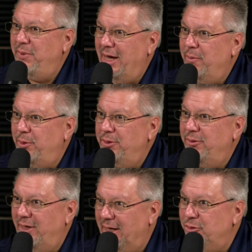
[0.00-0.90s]
able to
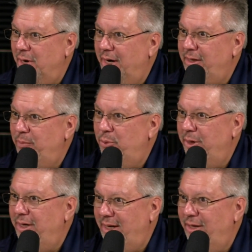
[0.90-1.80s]
electronically put
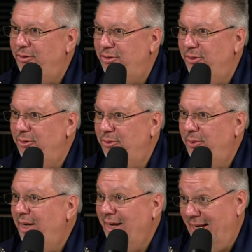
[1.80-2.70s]
it into
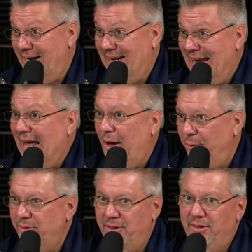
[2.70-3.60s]
an
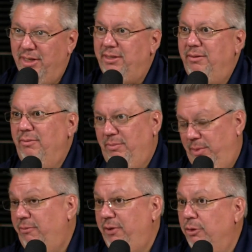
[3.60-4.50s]
account that
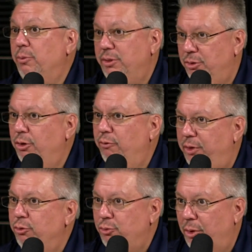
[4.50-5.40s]
the Federal Reserve
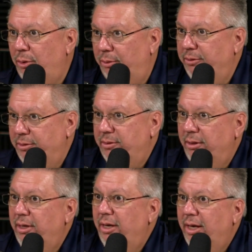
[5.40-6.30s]
controls.
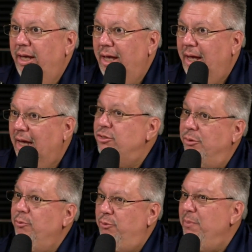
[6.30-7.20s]
And
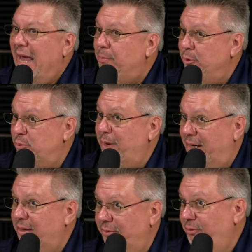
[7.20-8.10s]
so from that
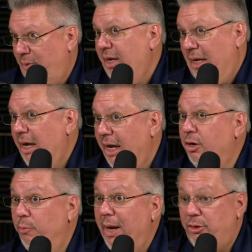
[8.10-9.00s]
perspective, it
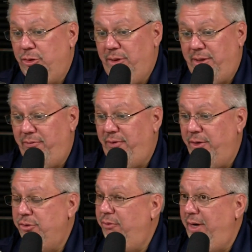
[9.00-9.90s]
could make sure that the
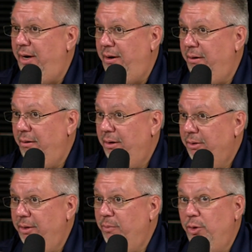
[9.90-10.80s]
funds are there,
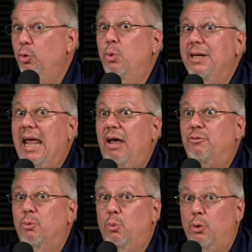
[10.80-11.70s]
that you wouldn't have
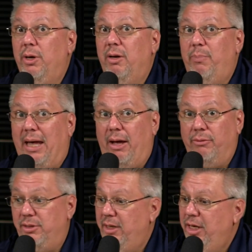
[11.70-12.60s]
to worry
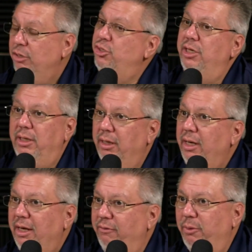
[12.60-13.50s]
about,
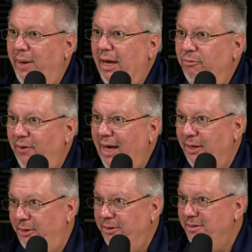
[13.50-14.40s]
if the bank
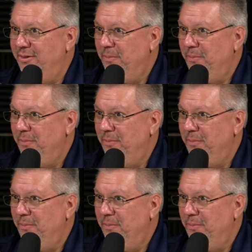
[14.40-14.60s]
fails